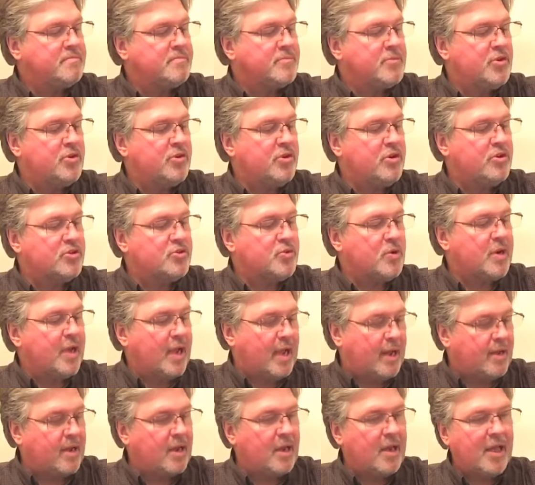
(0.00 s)
who knows where?
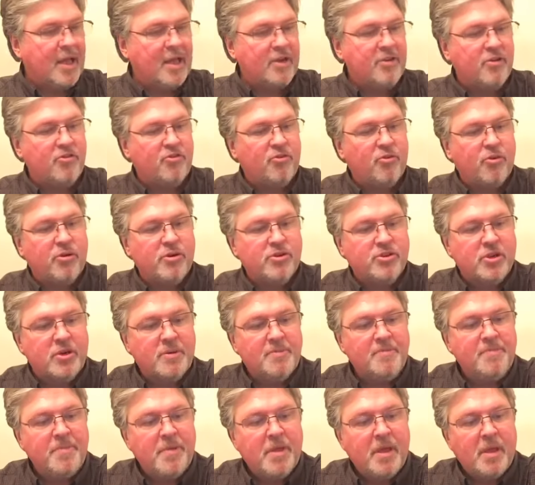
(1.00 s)
Yeah, Atlanta, Georgia.
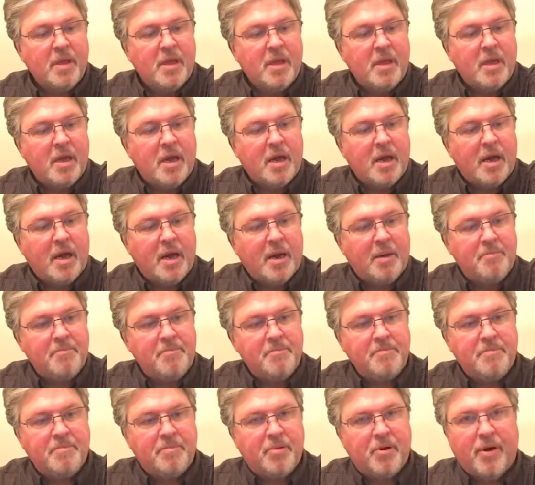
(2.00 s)

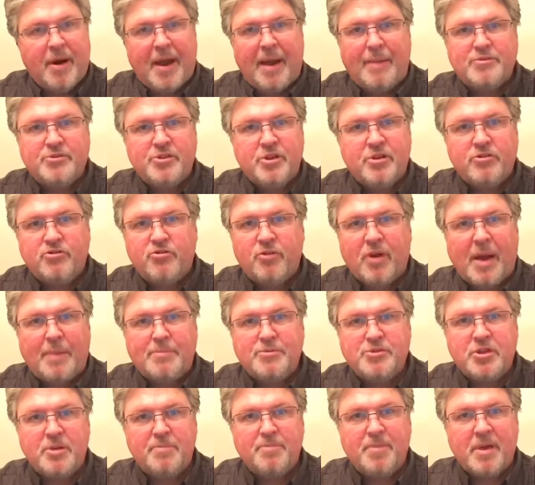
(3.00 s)
Um, perhaps they're drop
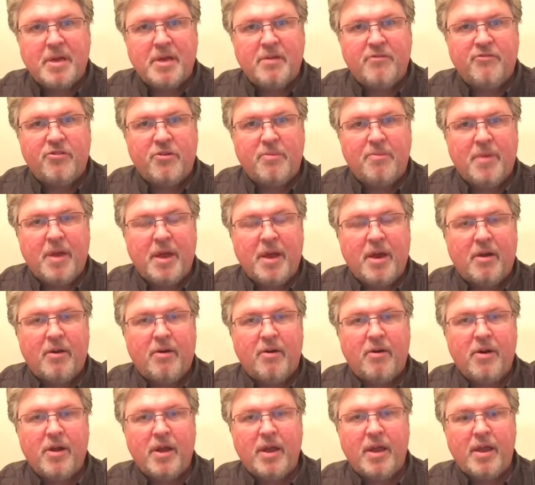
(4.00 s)
shipping it from there,
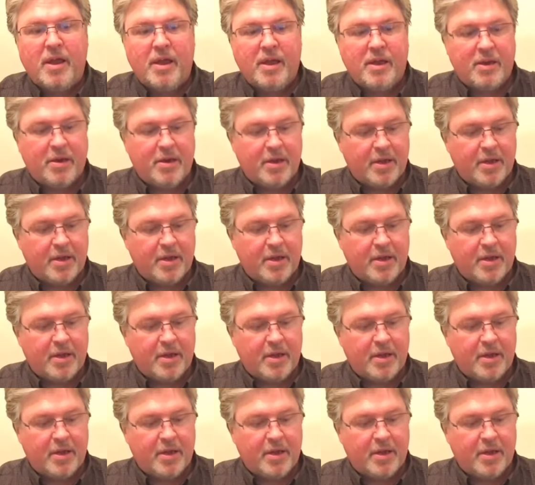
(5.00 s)
and